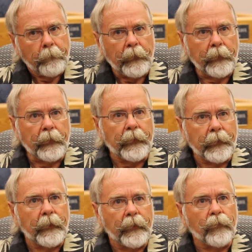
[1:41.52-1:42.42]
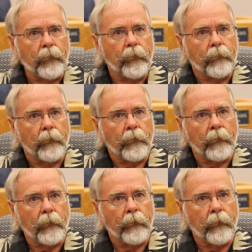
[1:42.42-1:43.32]
it's just
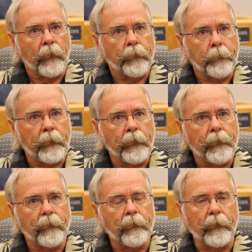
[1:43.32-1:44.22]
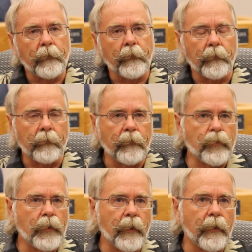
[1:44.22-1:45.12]
a good experience to
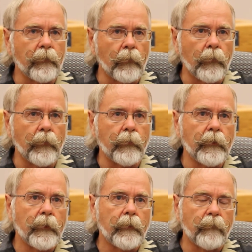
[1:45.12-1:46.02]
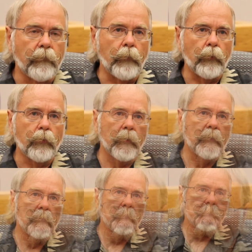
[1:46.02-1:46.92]
share, learn from both
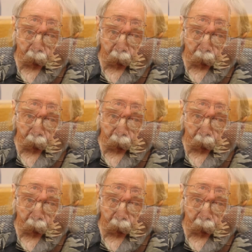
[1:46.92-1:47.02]
ways.